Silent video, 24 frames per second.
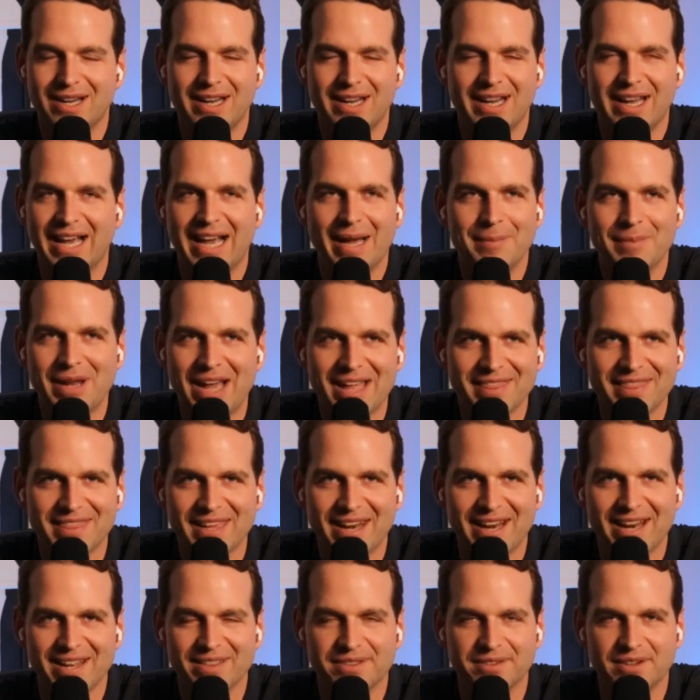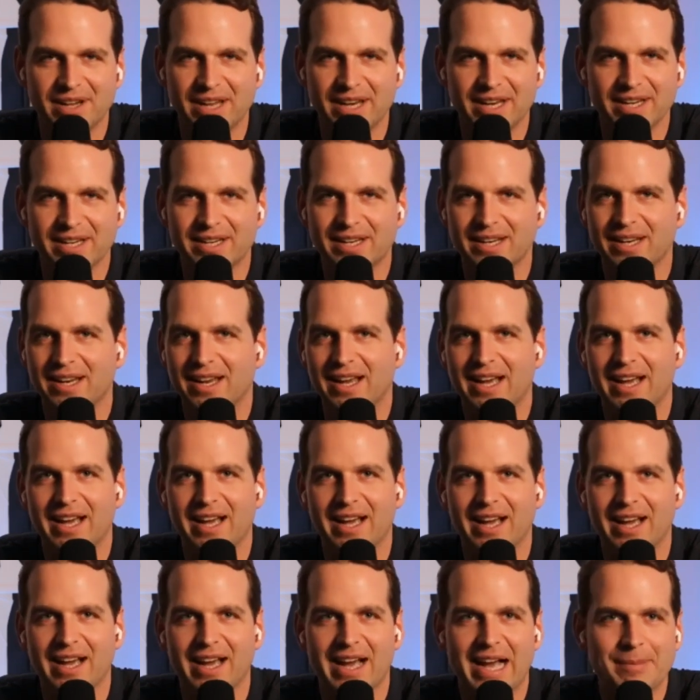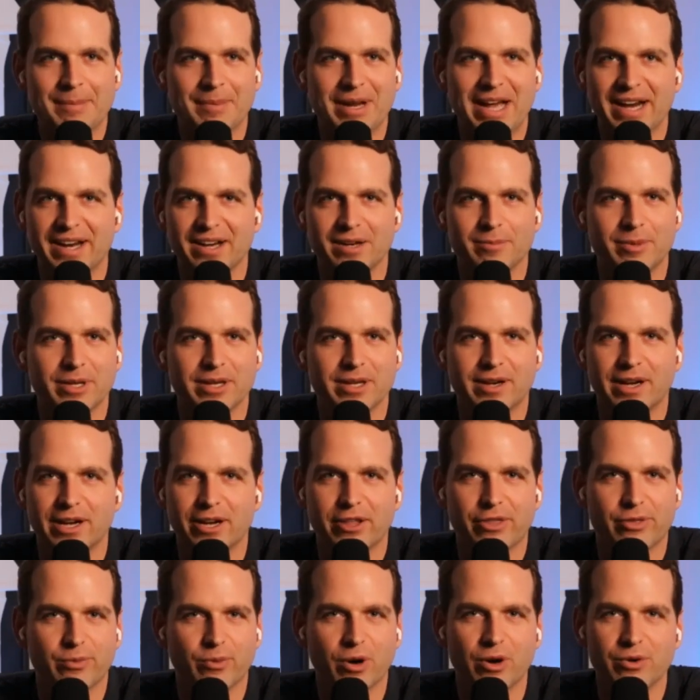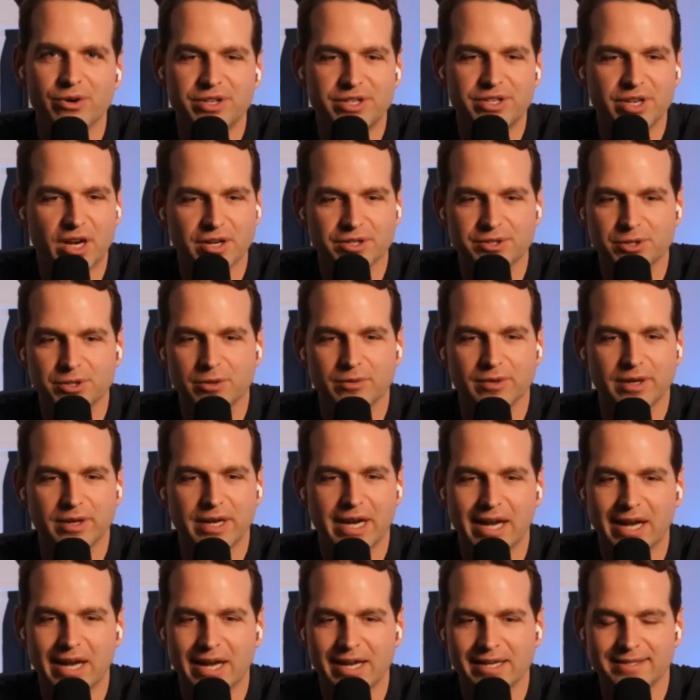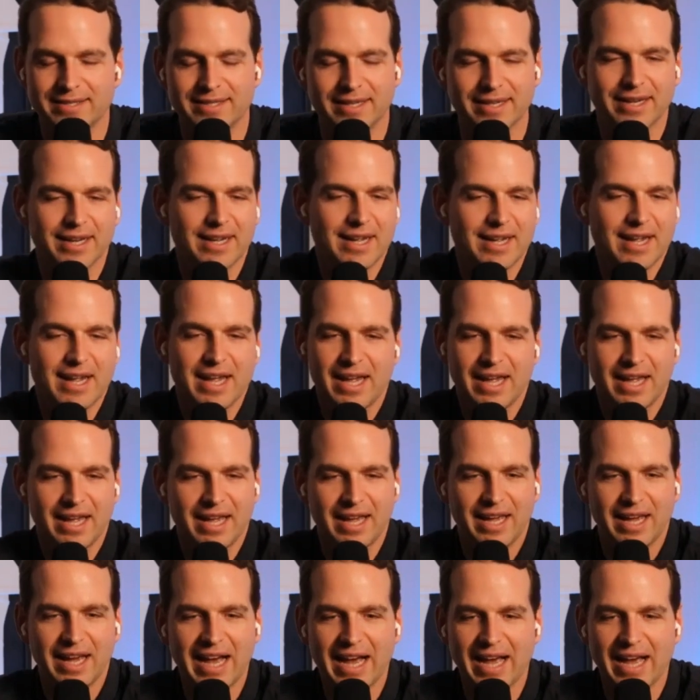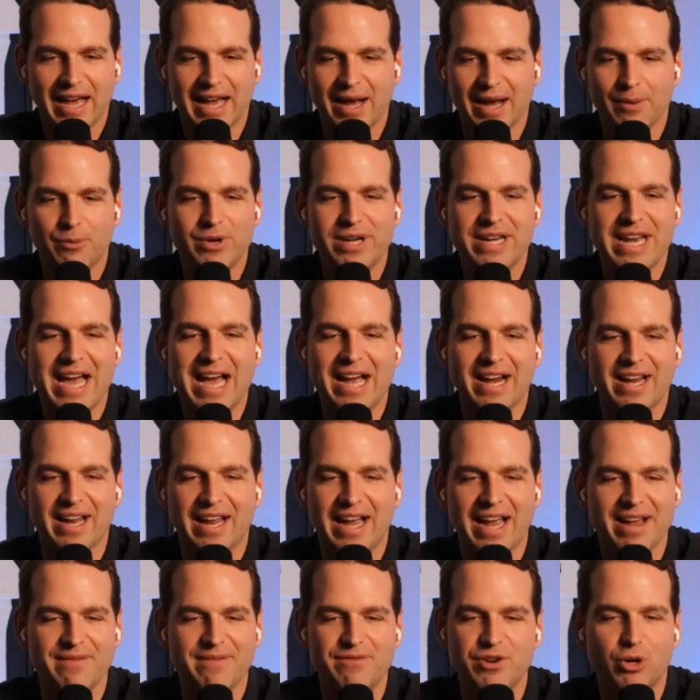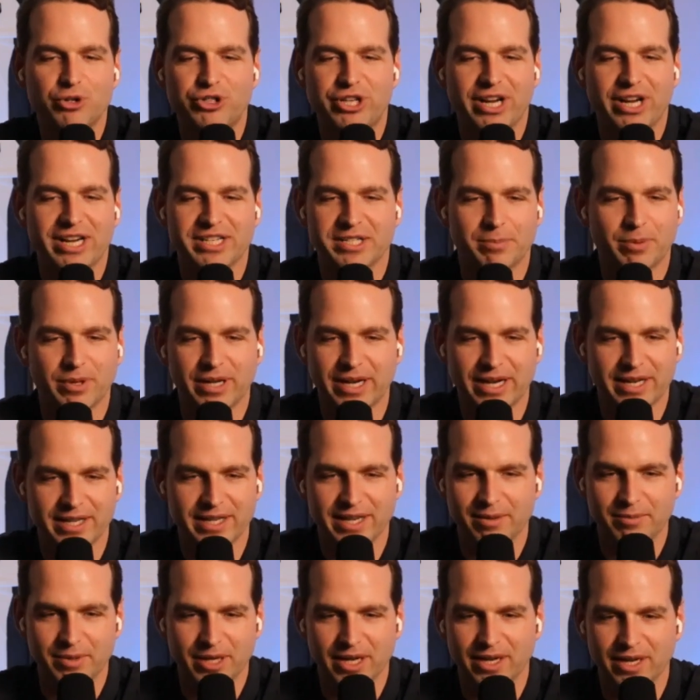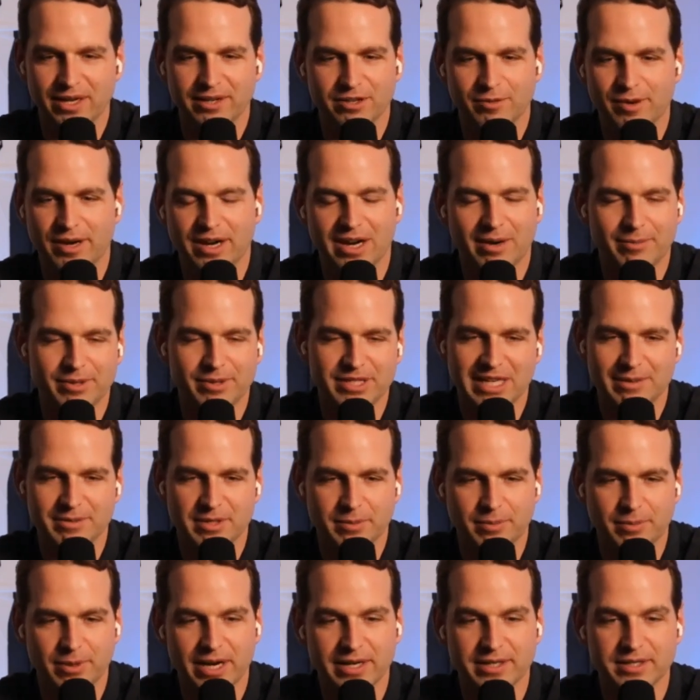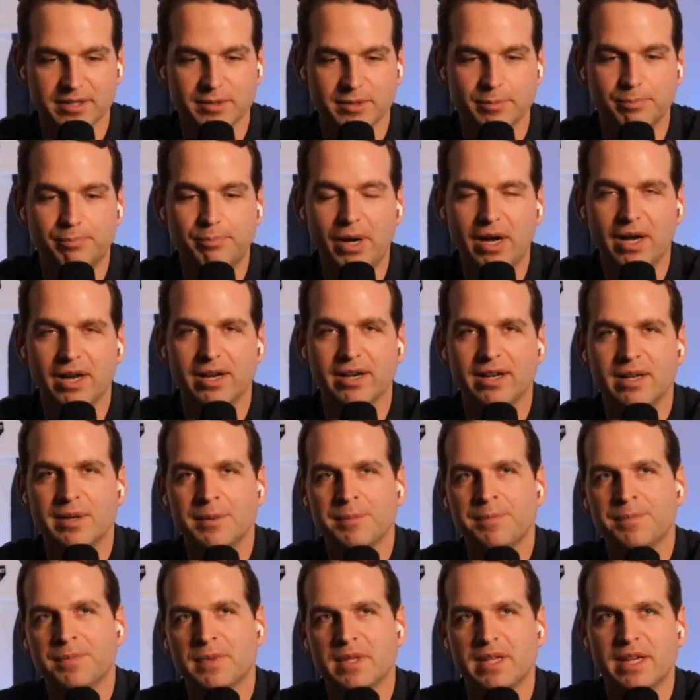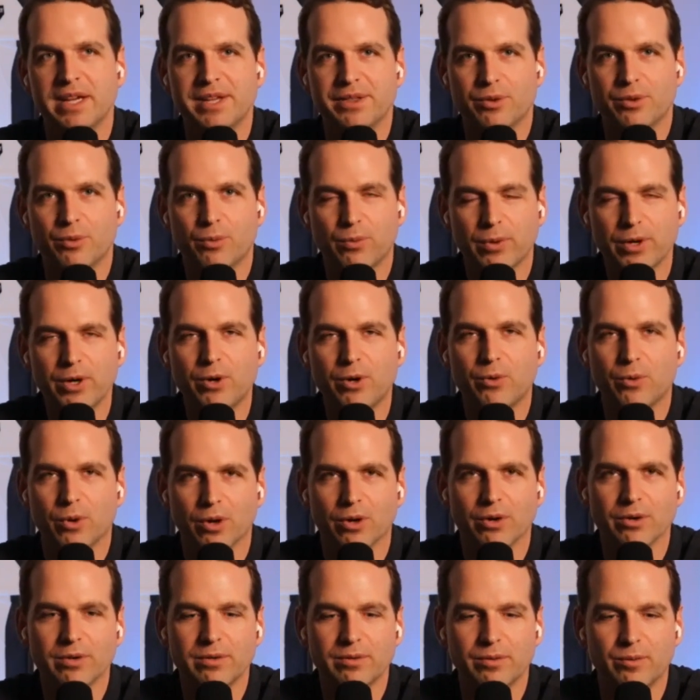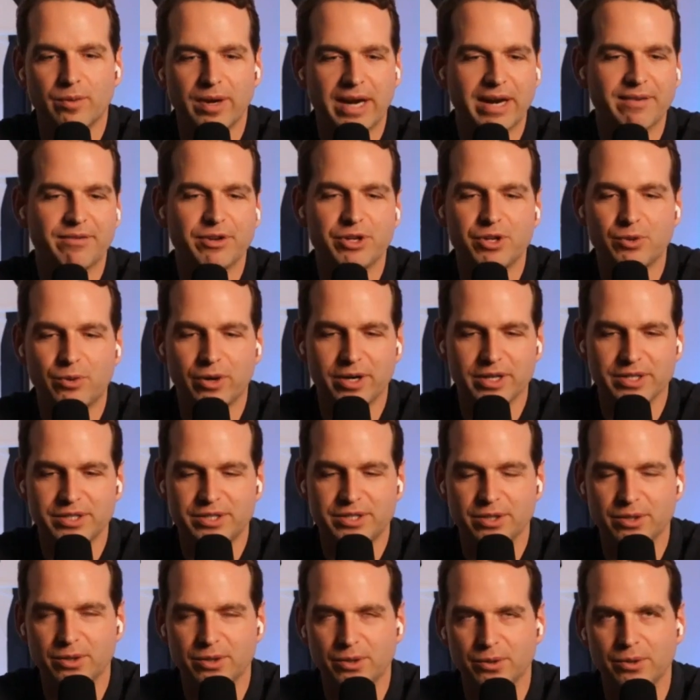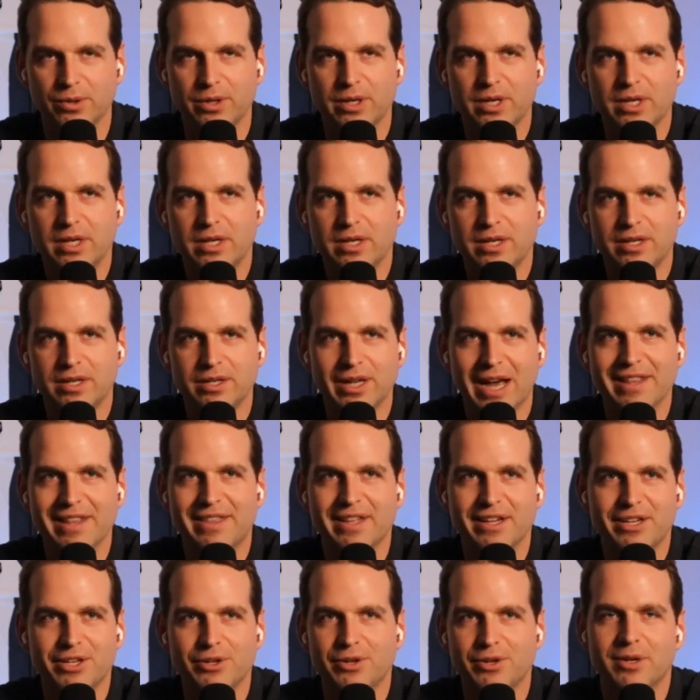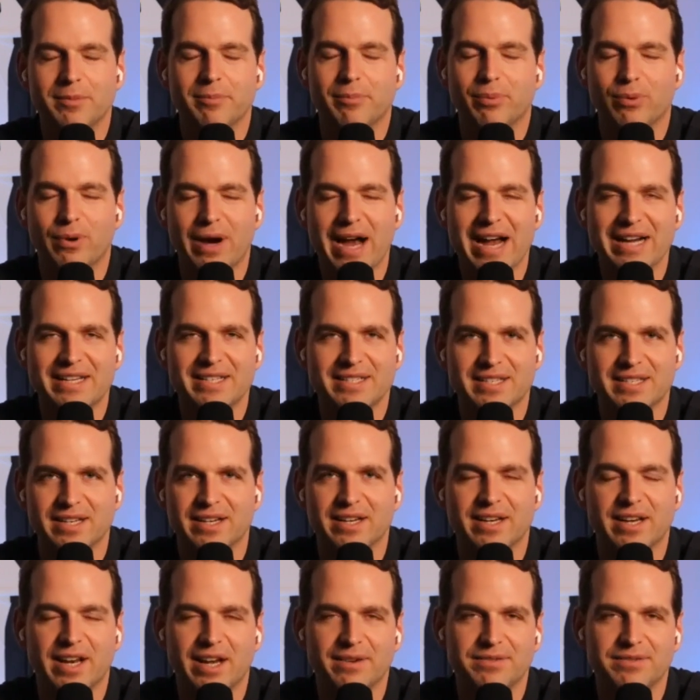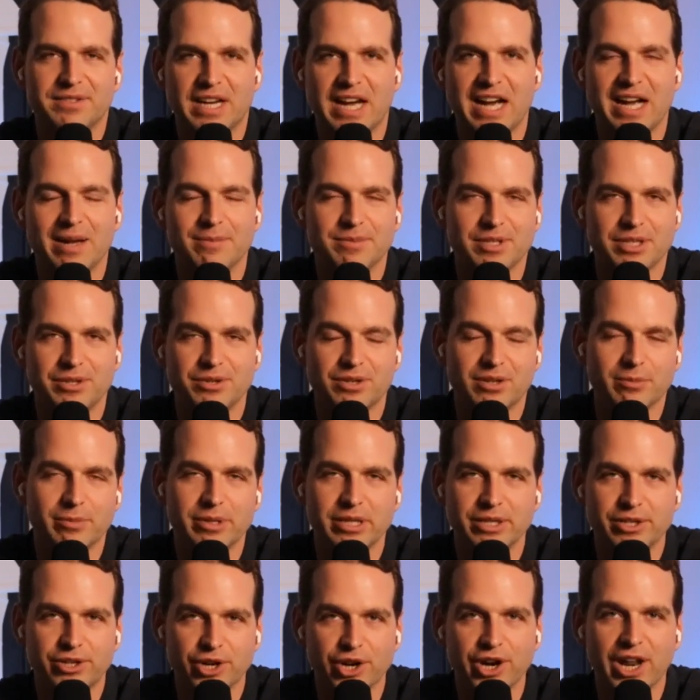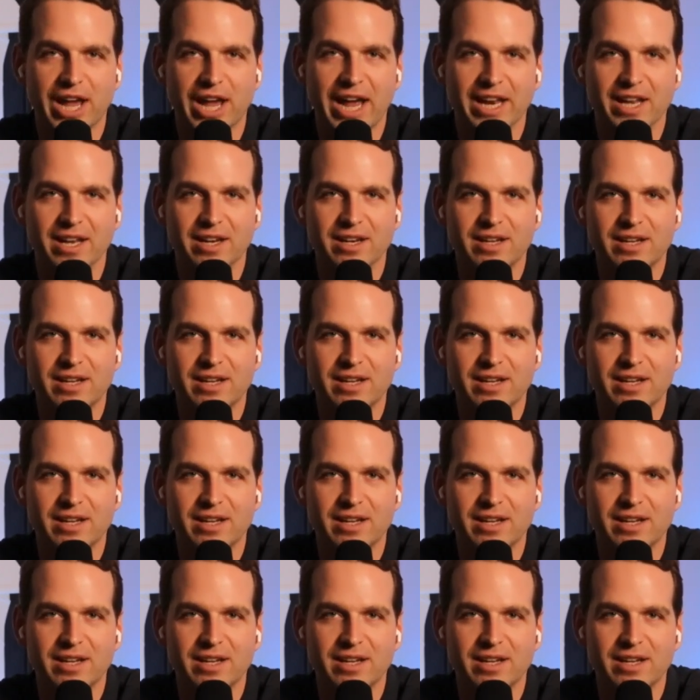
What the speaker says: I'm not that athletic. I'm not going to be like throwing dunks over guys. Like, I would not, I have no chance of playing in the NBA, no matter how many times I practice. But in the real world, whatever you want to do, I think you can practice it enough times that you can be good at it.